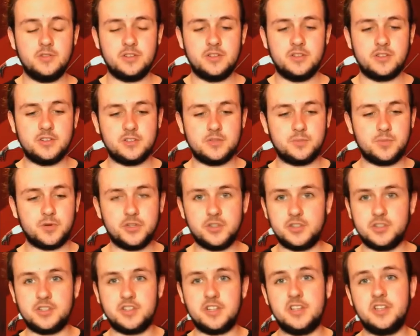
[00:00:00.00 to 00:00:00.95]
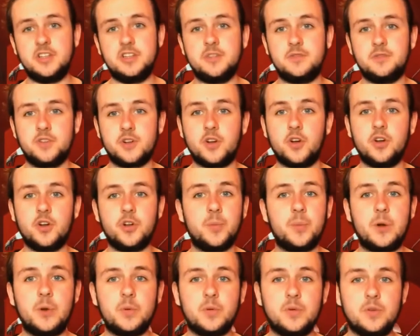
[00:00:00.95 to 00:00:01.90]
He's just pushed aside and forgotten
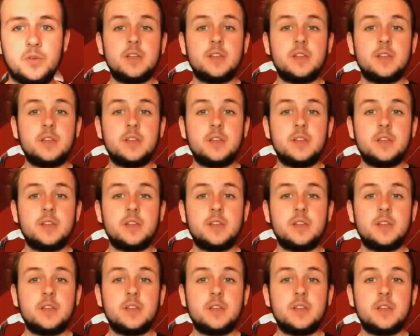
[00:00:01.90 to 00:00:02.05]
about.